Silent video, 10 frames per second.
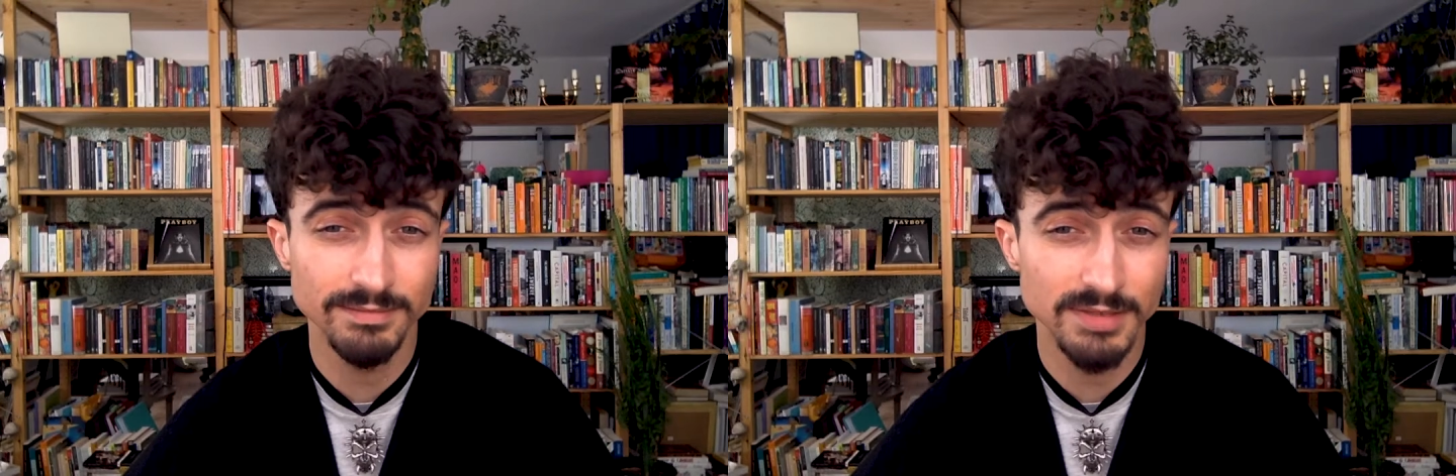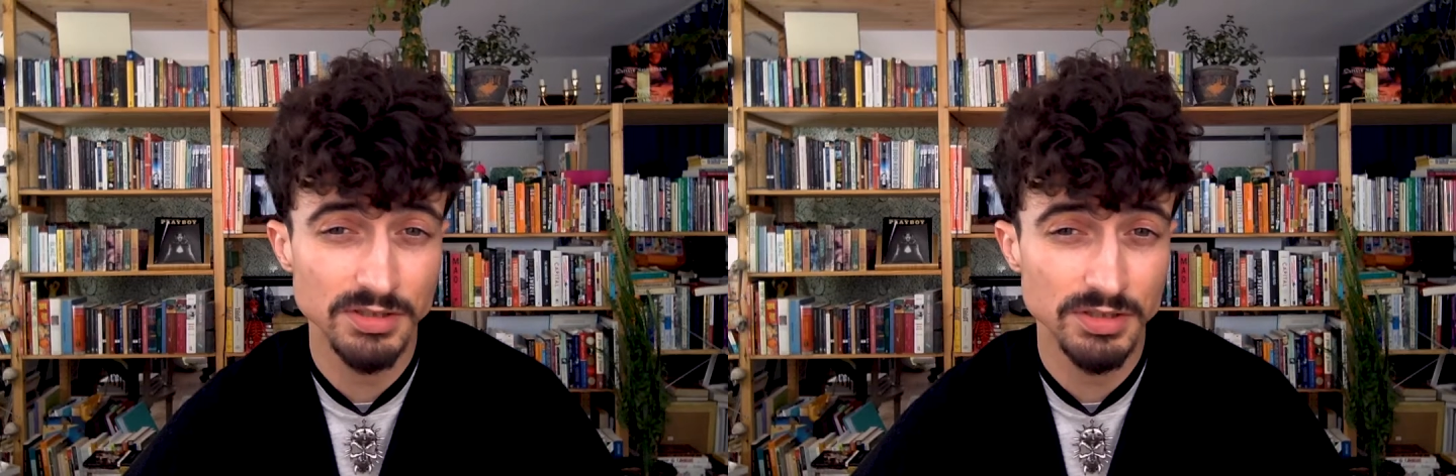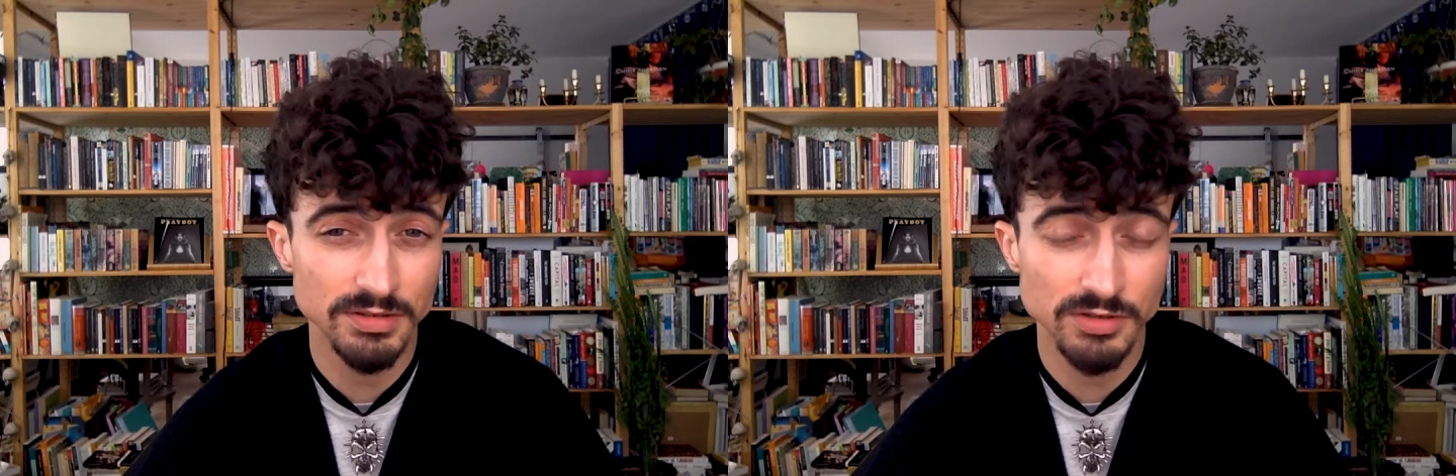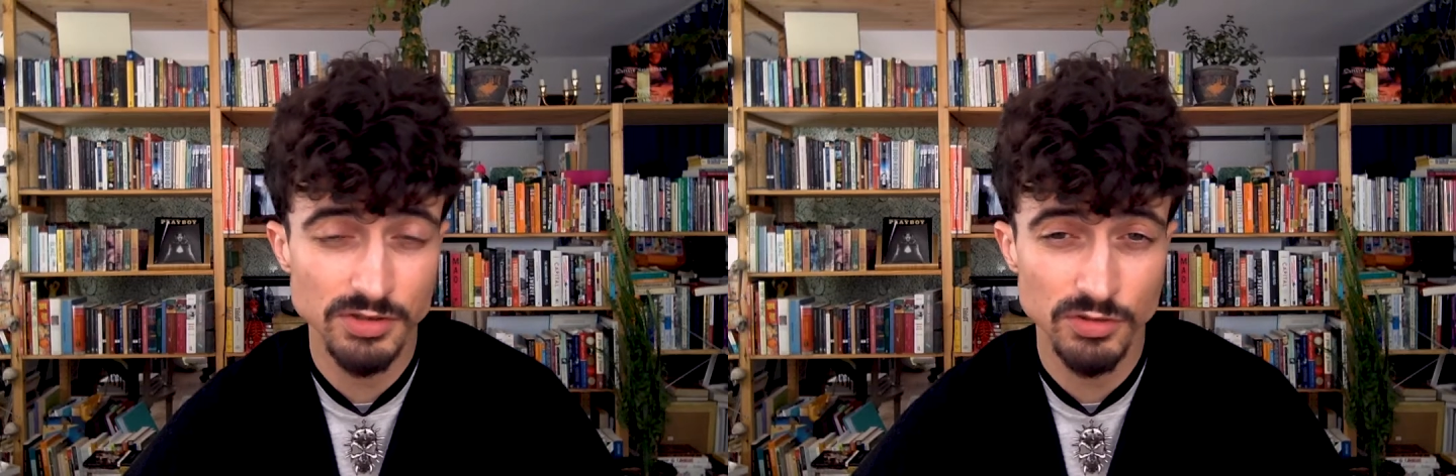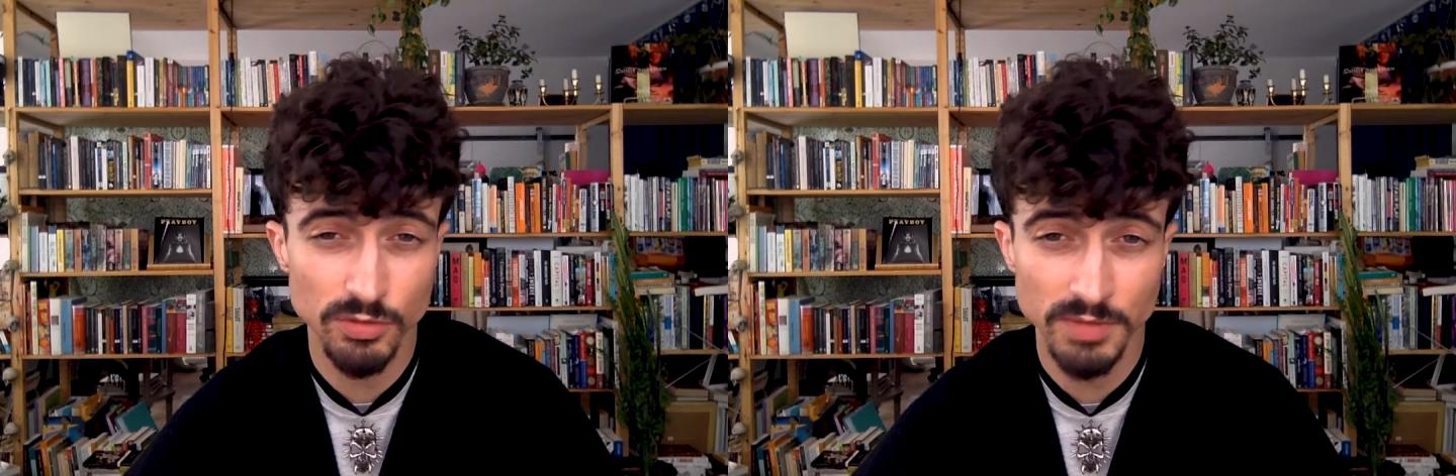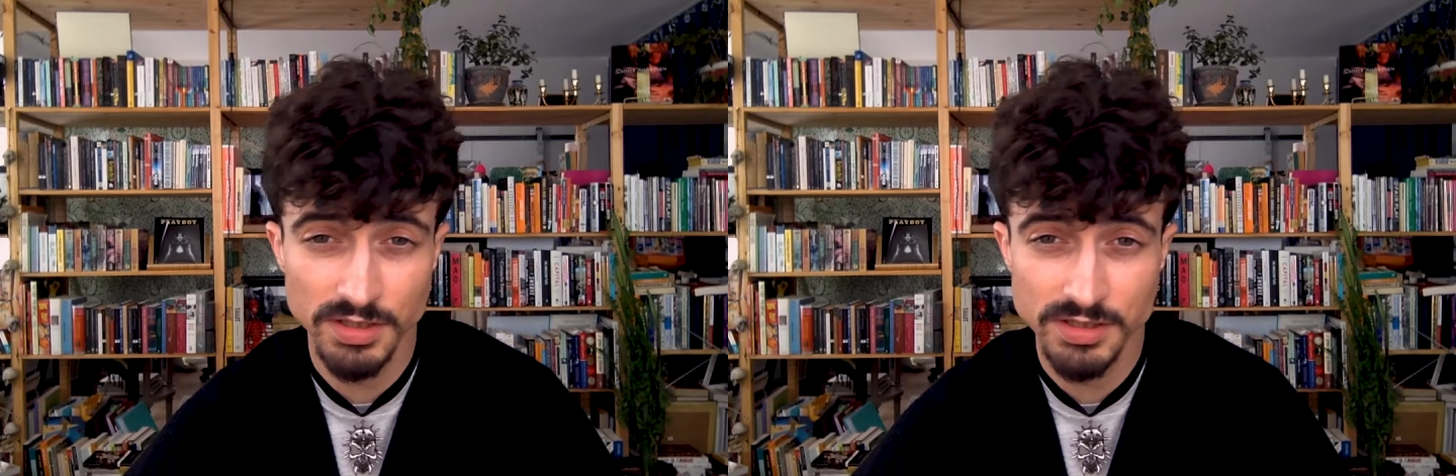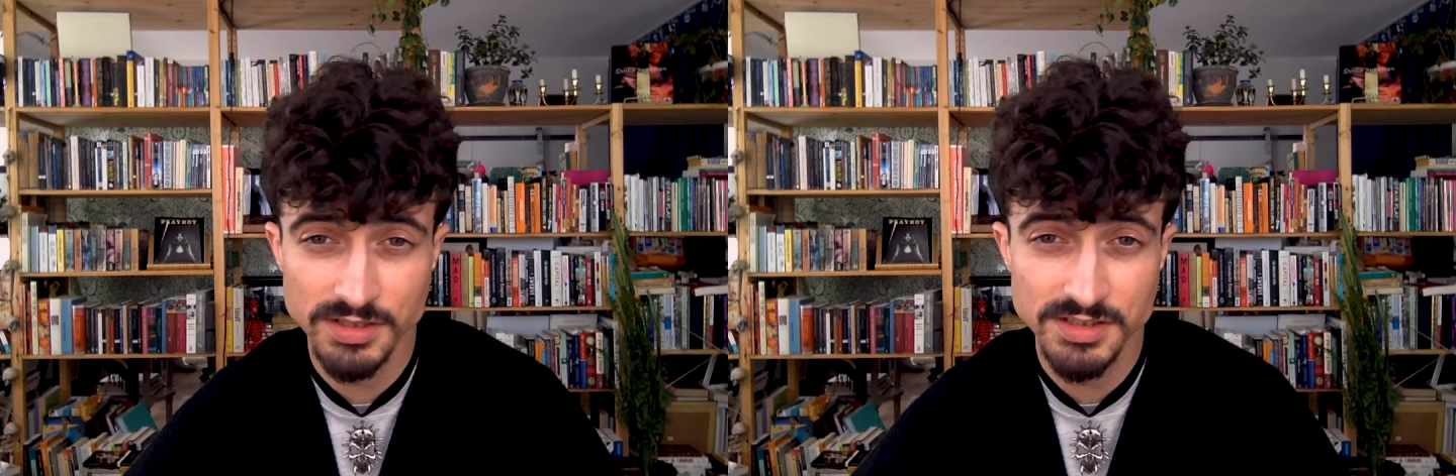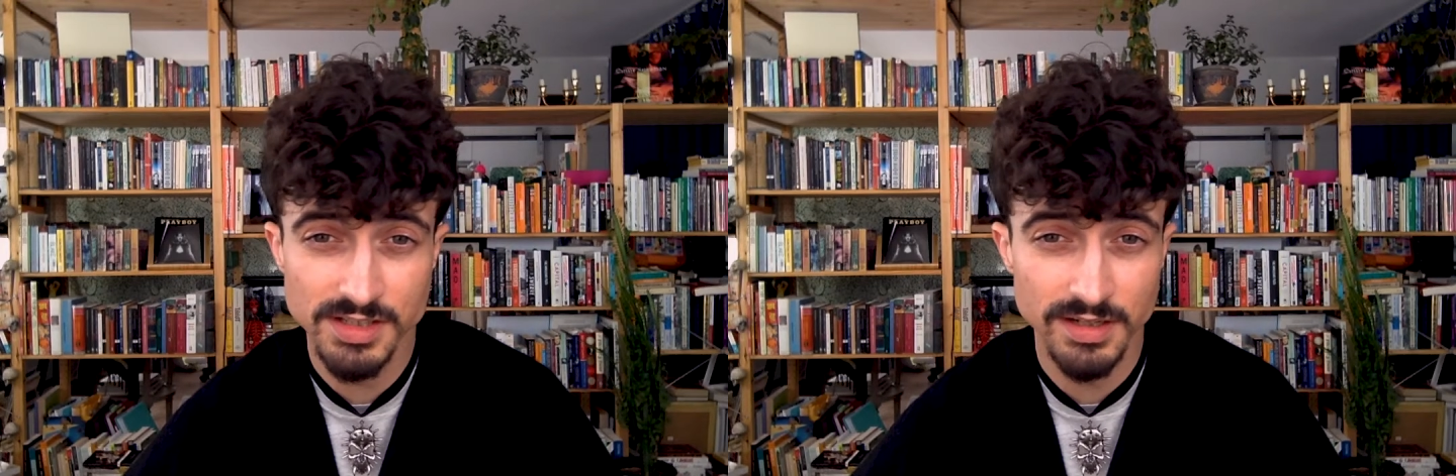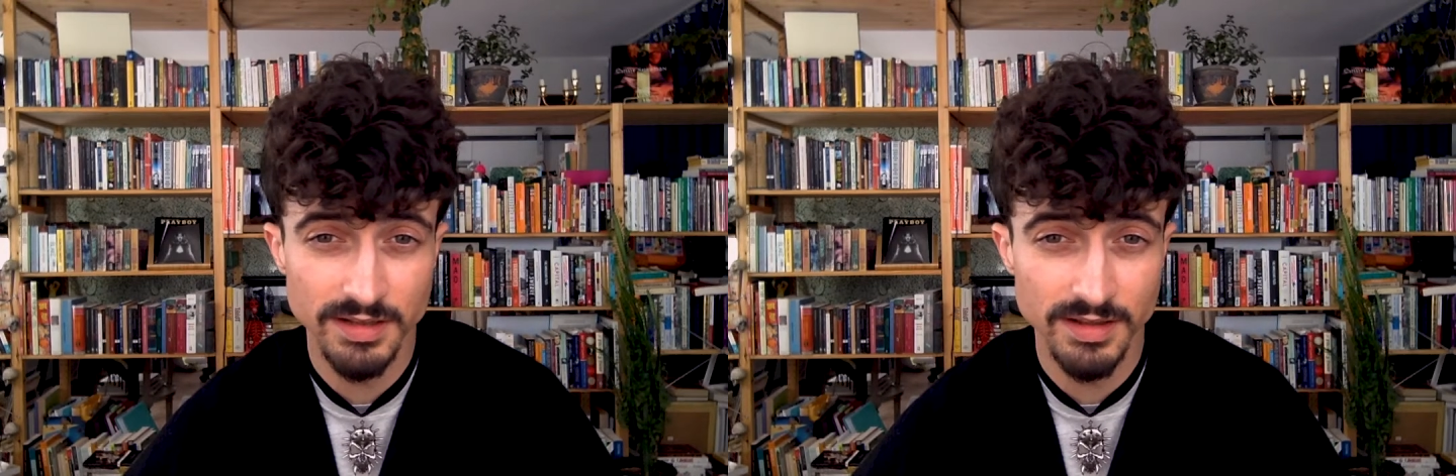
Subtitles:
She's normally just sitting